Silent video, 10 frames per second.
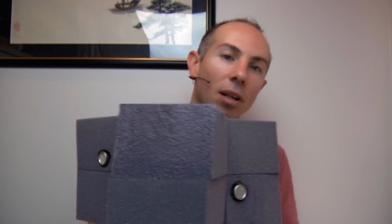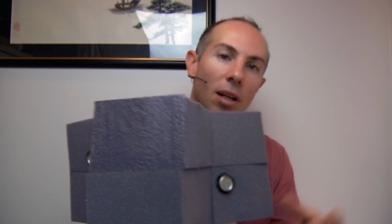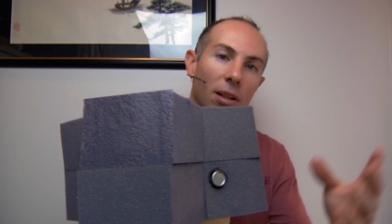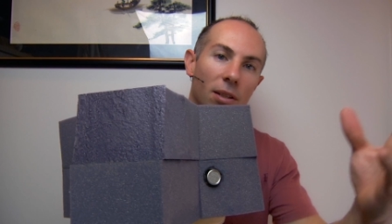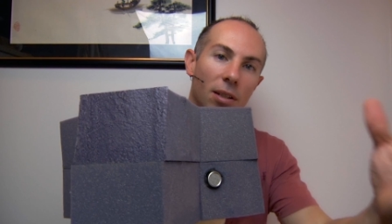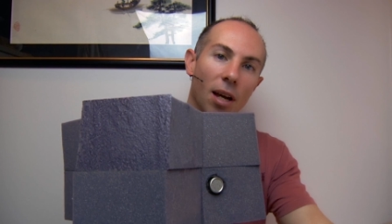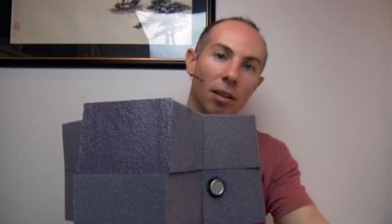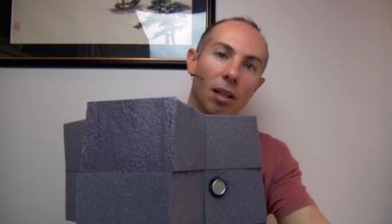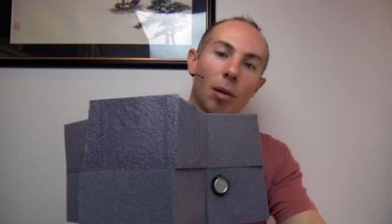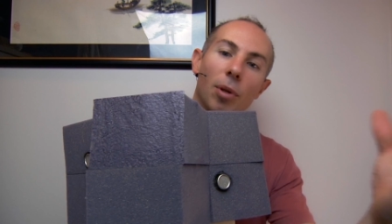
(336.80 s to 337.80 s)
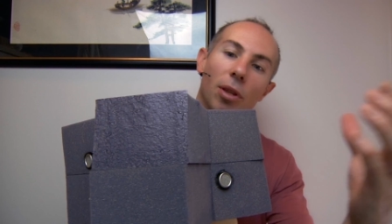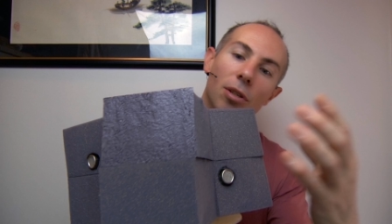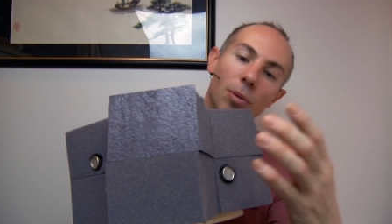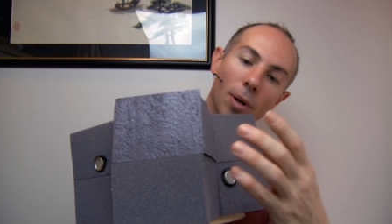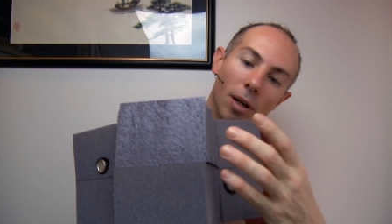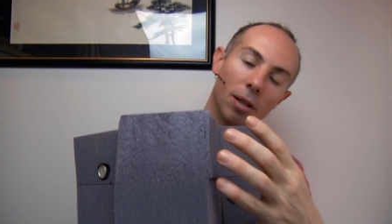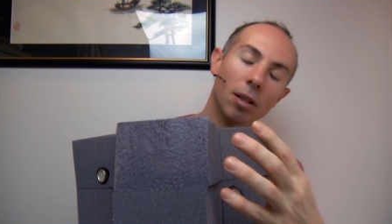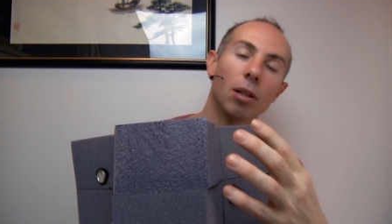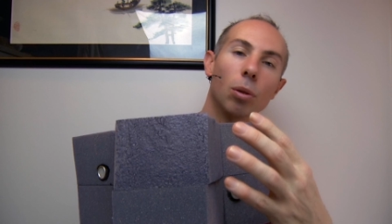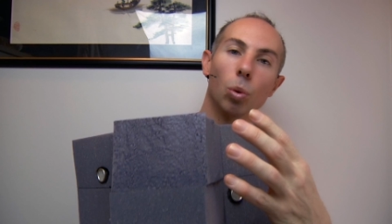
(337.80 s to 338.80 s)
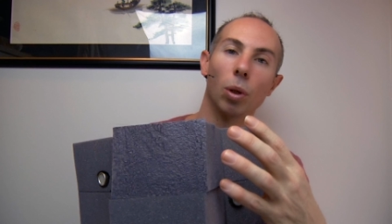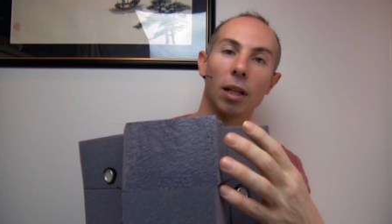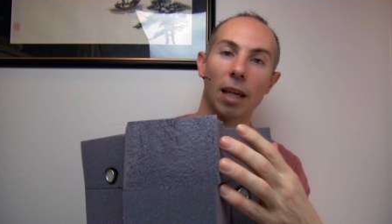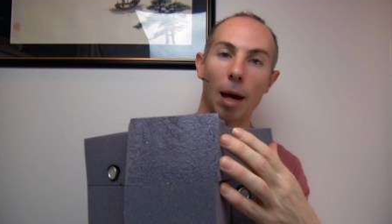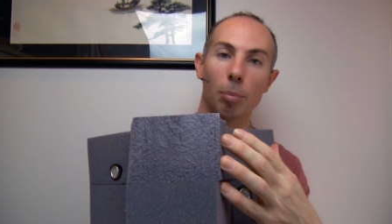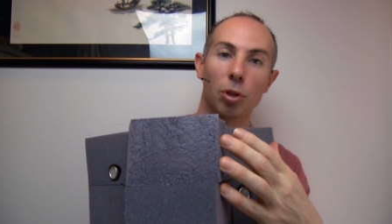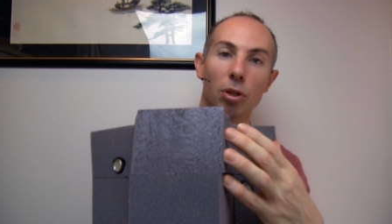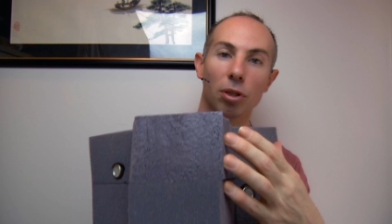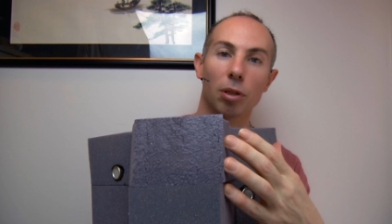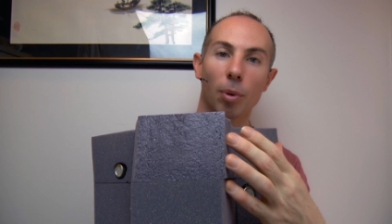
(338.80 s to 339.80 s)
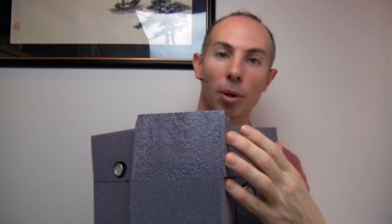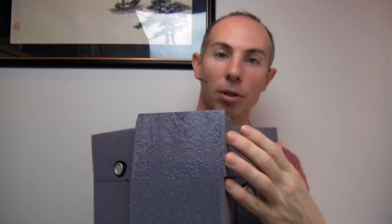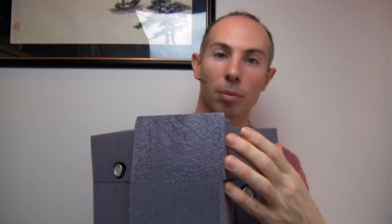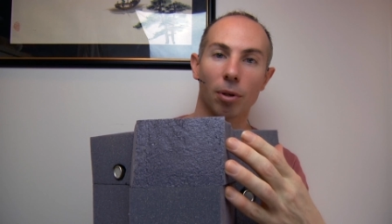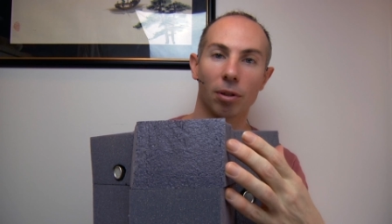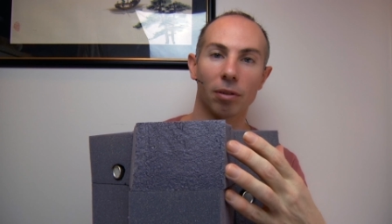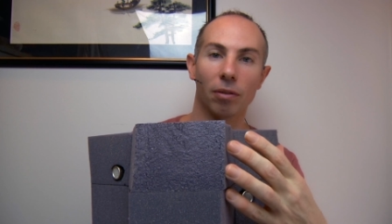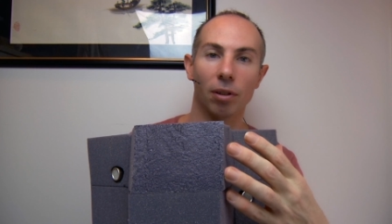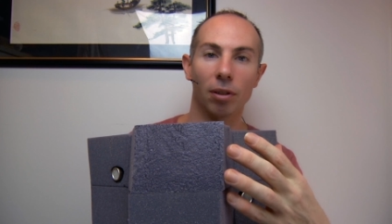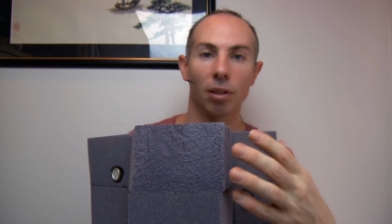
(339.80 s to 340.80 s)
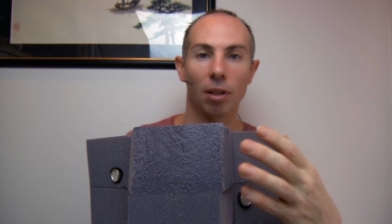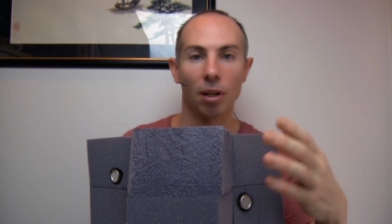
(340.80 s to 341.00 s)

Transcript: and the sound coming this way will get captured just by this microphone.